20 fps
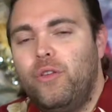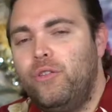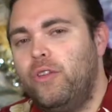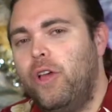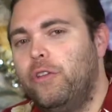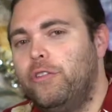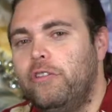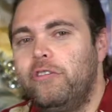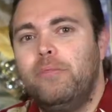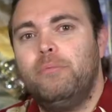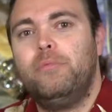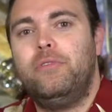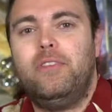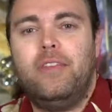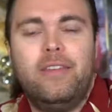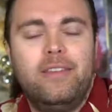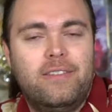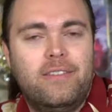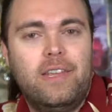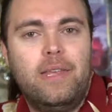There's also some
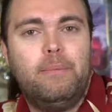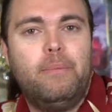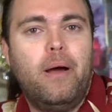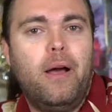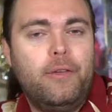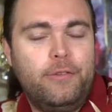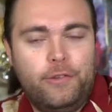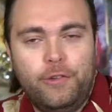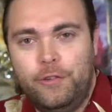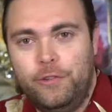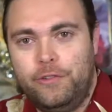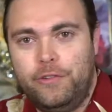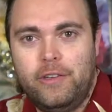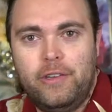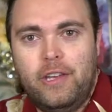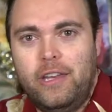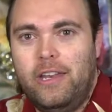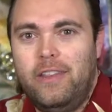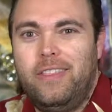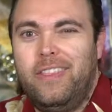Disney puzzles
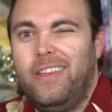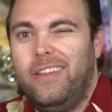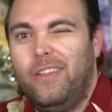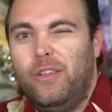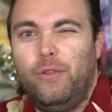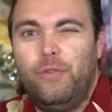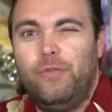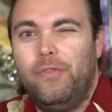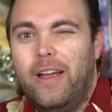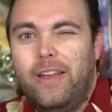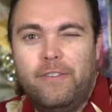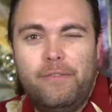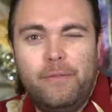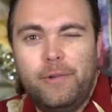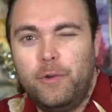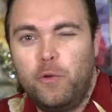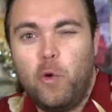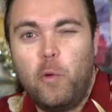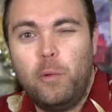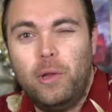and anything that you'd find from
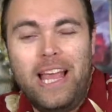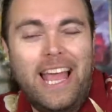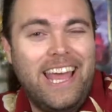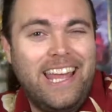a normal